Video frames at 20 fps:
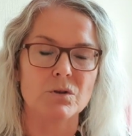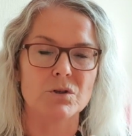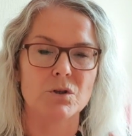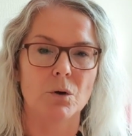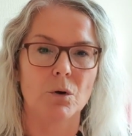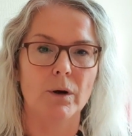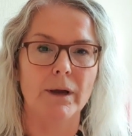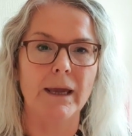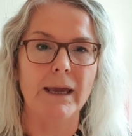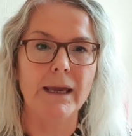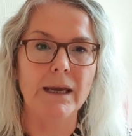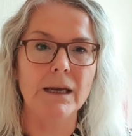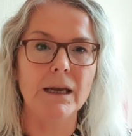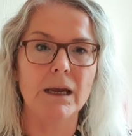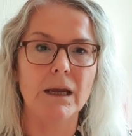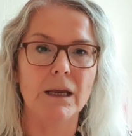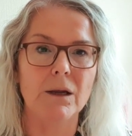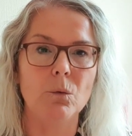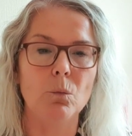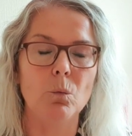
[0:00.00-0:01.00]
So in
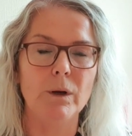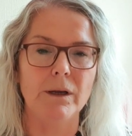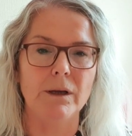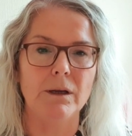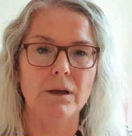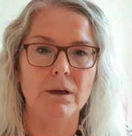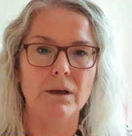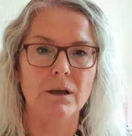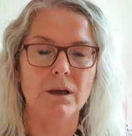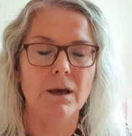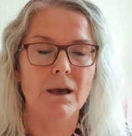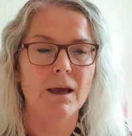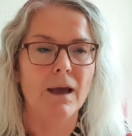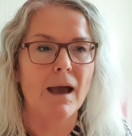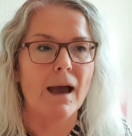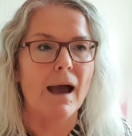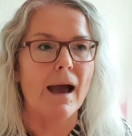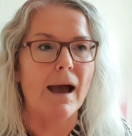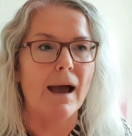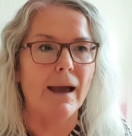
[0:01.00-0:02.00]
a week,
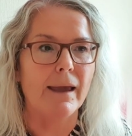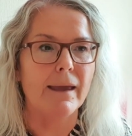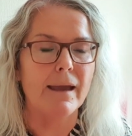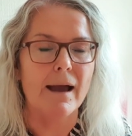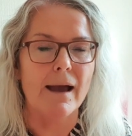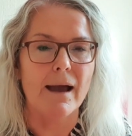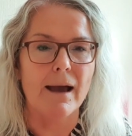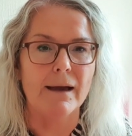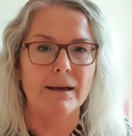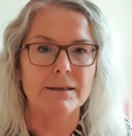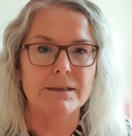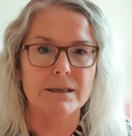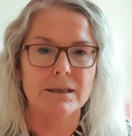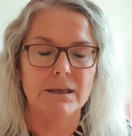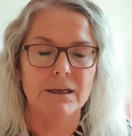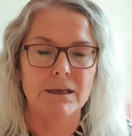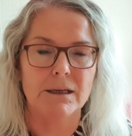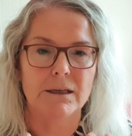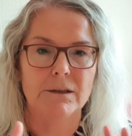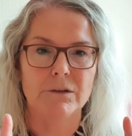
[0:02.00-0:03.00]
I had,
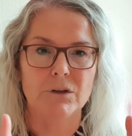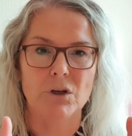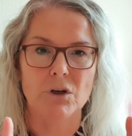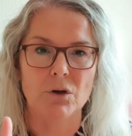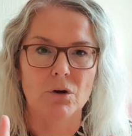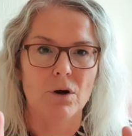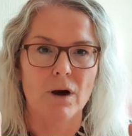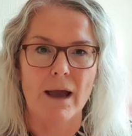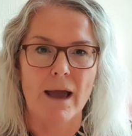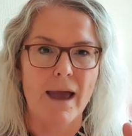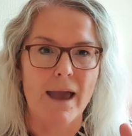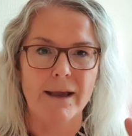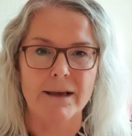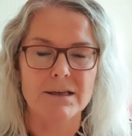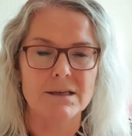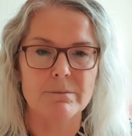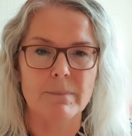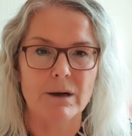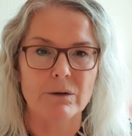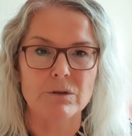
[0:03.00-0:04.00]
you know,
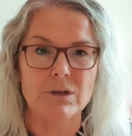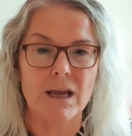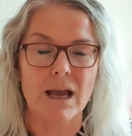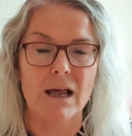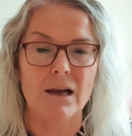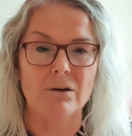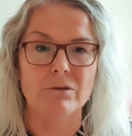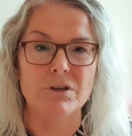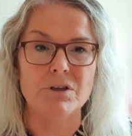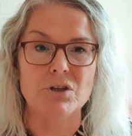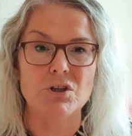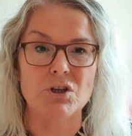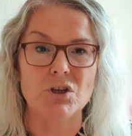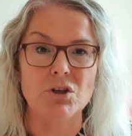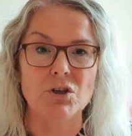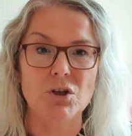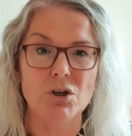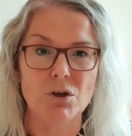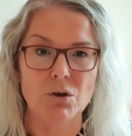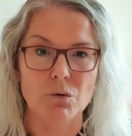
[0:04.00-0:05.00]
X amount of calories to
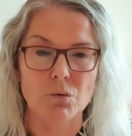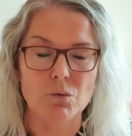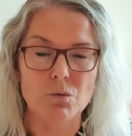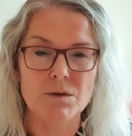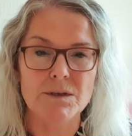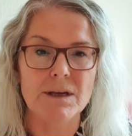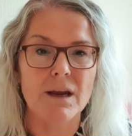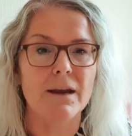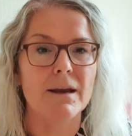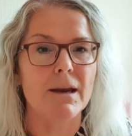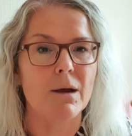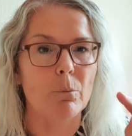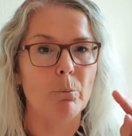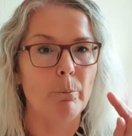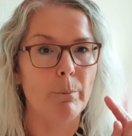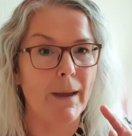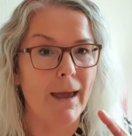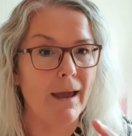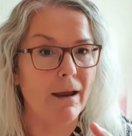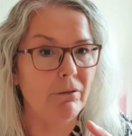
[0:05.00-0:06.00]
use. Now,
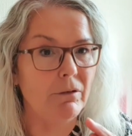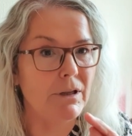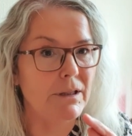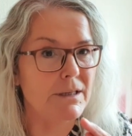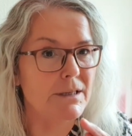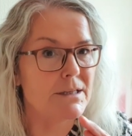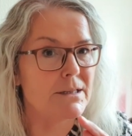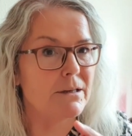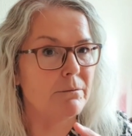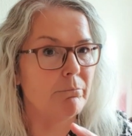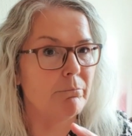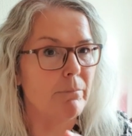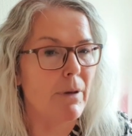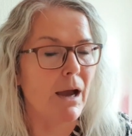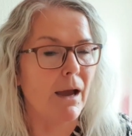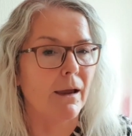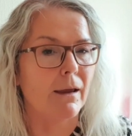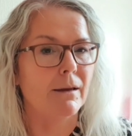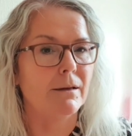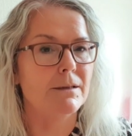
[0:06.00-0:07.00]
bearing this in
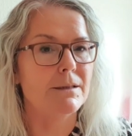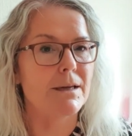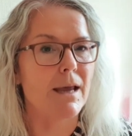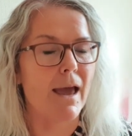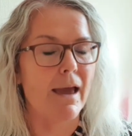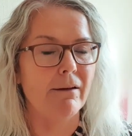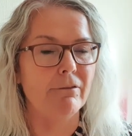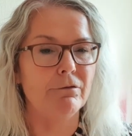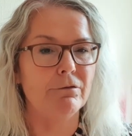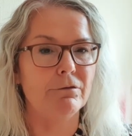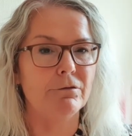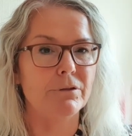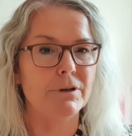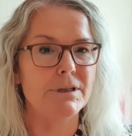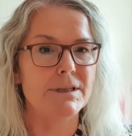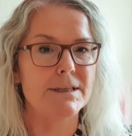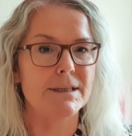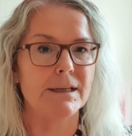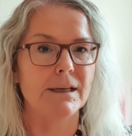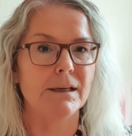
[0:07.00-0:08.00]
mind,
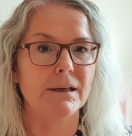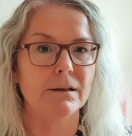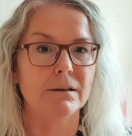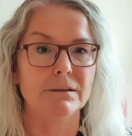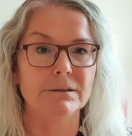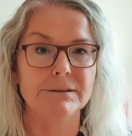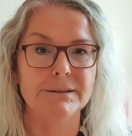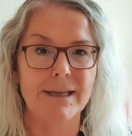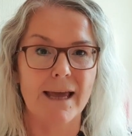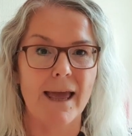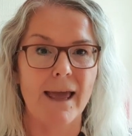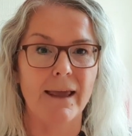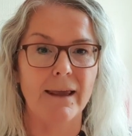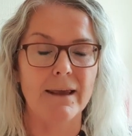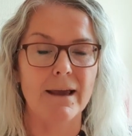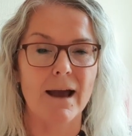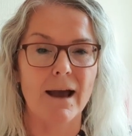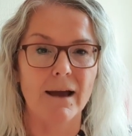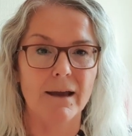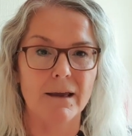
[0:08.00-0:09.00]
every single
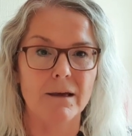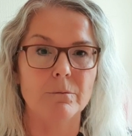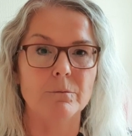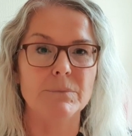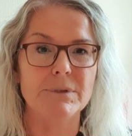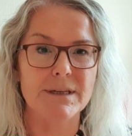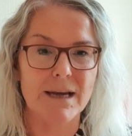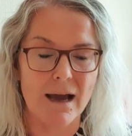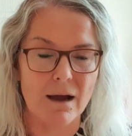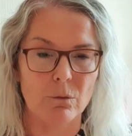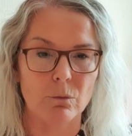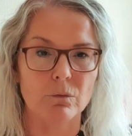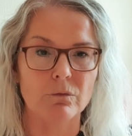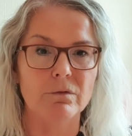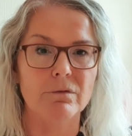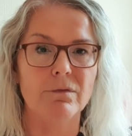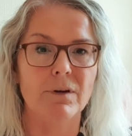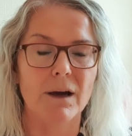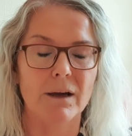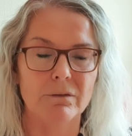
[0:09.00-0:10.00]
day, I am down
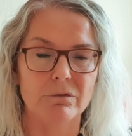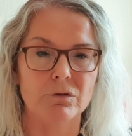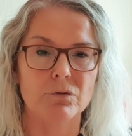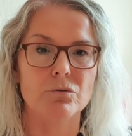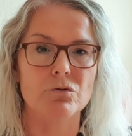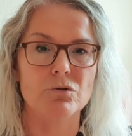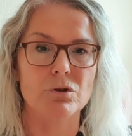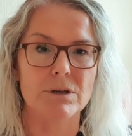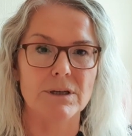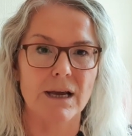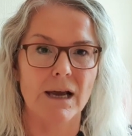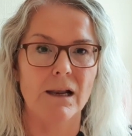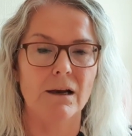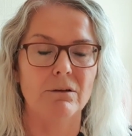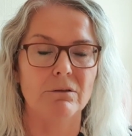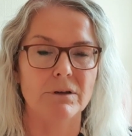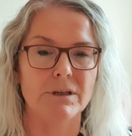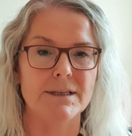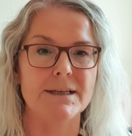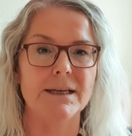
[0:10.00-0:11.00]
500
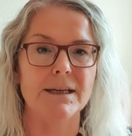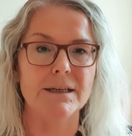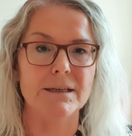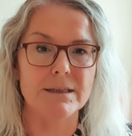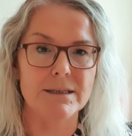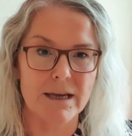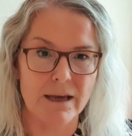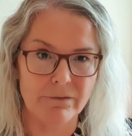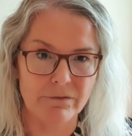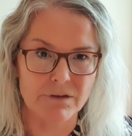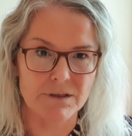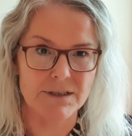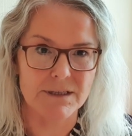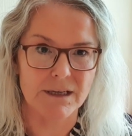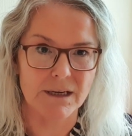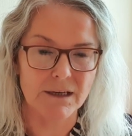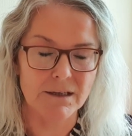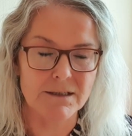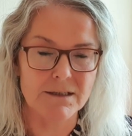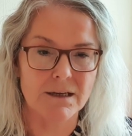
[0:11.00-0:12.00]
calories in
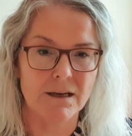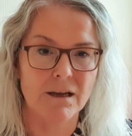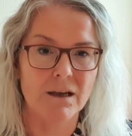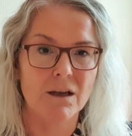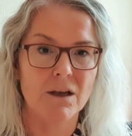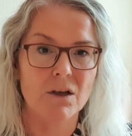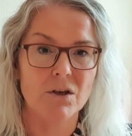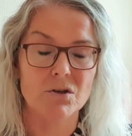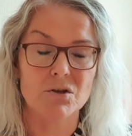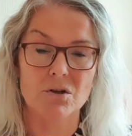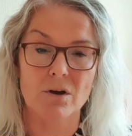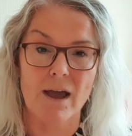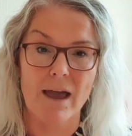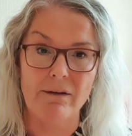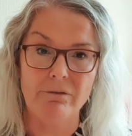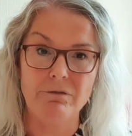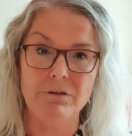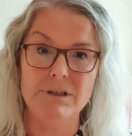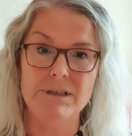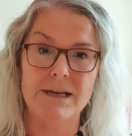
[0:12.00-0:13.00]
deficit. So
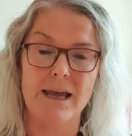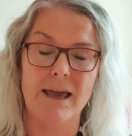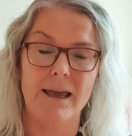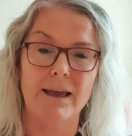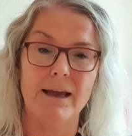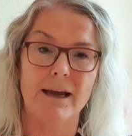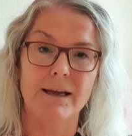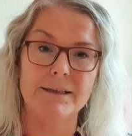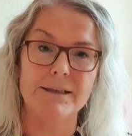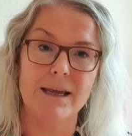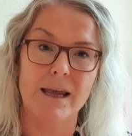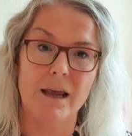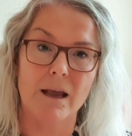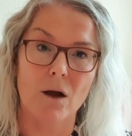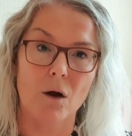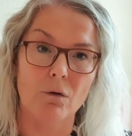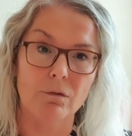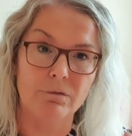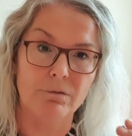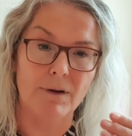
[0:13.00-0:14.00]
every day I
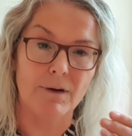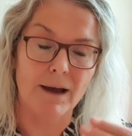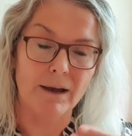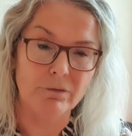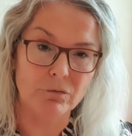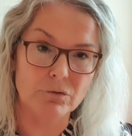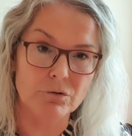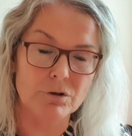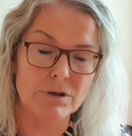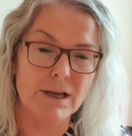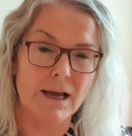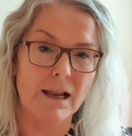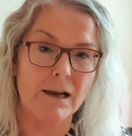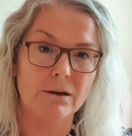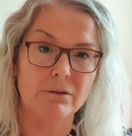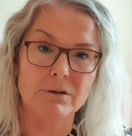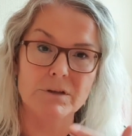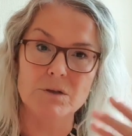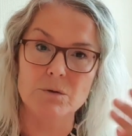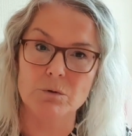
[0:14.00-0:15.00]
take off 500
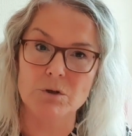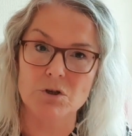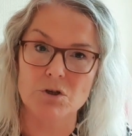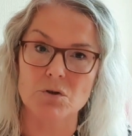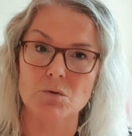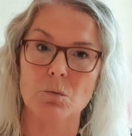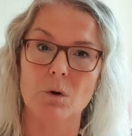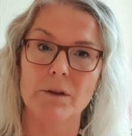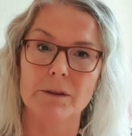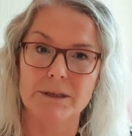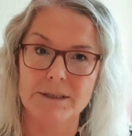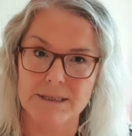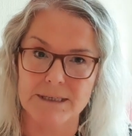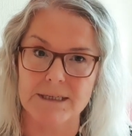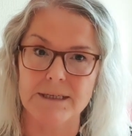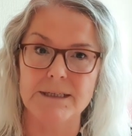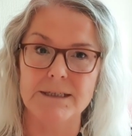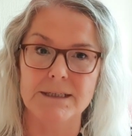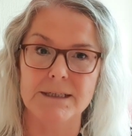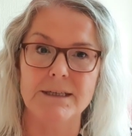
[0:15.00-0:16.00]
calories, which is what the
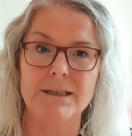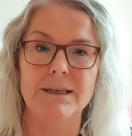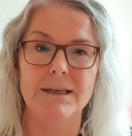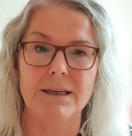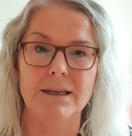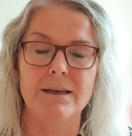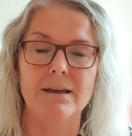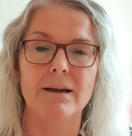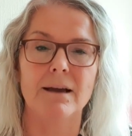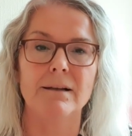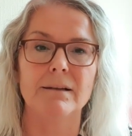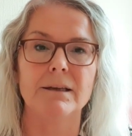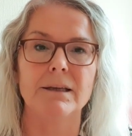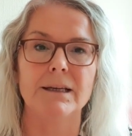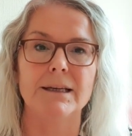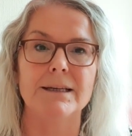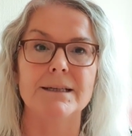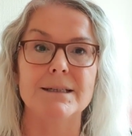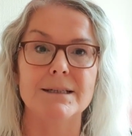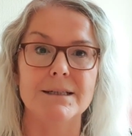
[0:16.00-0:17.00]
TDE
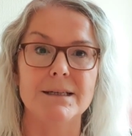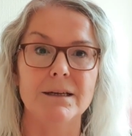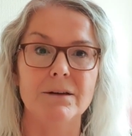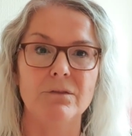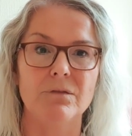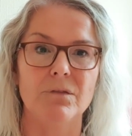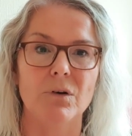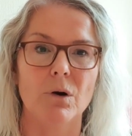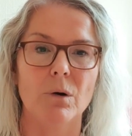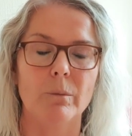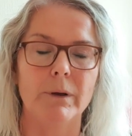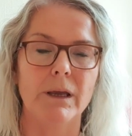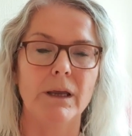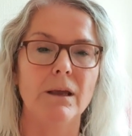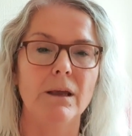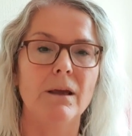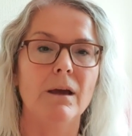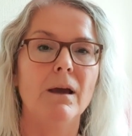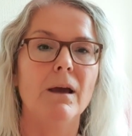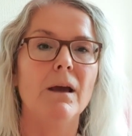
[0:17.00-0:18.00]
calculator did for
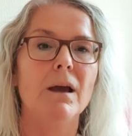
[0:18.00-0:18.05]
me.